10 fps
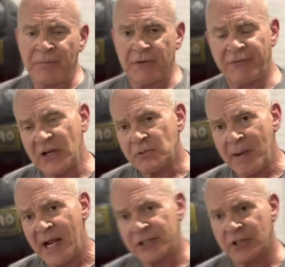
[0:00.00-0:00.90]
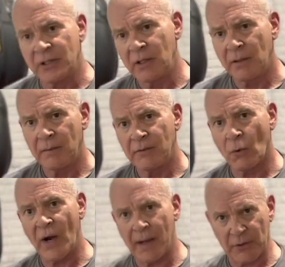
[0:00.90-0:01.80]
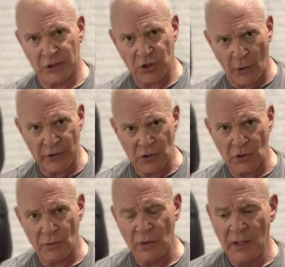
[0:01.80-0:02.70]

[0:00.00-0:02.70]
The face mash, the way I'm gonna show it to you,